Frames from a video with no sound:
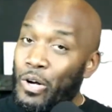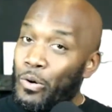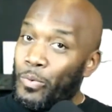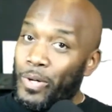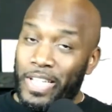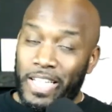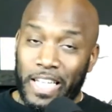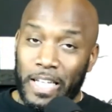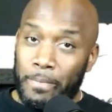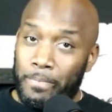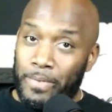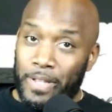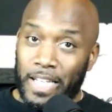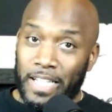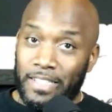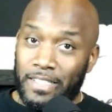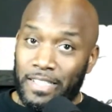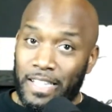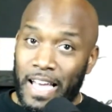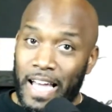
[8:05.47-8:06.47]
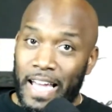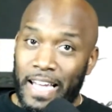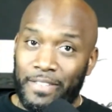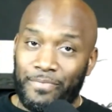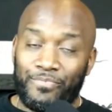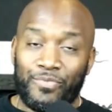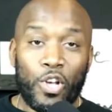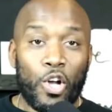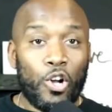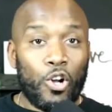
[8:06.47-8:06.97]
We keep things
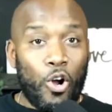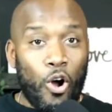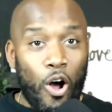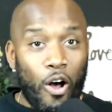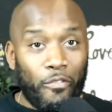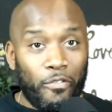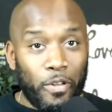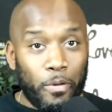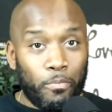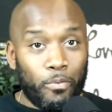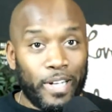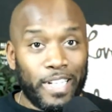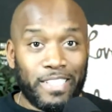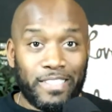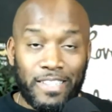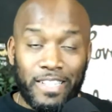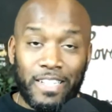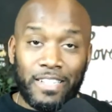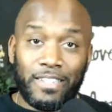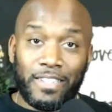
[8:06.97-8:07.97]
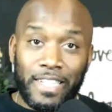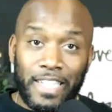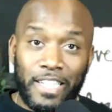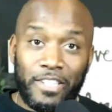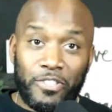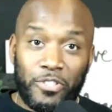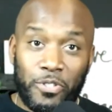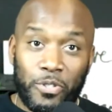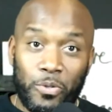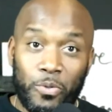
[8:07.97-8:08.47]
light. Coffee breaks then
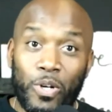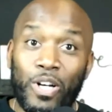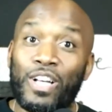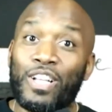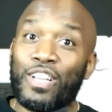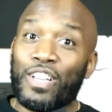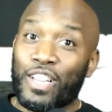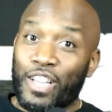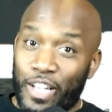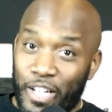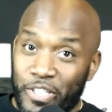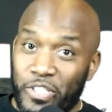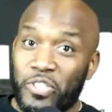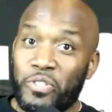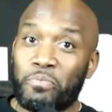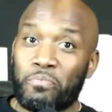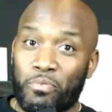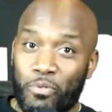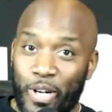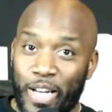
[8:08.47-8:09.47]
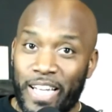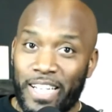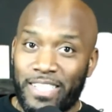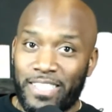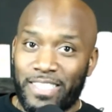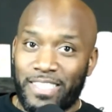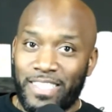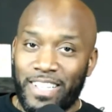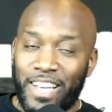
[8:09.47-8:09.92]
lead to lunch breaks.